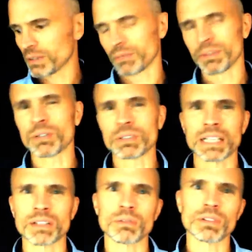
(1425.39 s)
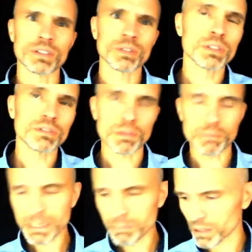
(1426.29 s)
When we don't tend to use it for
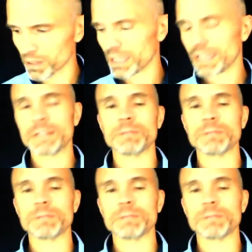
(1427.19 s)
people.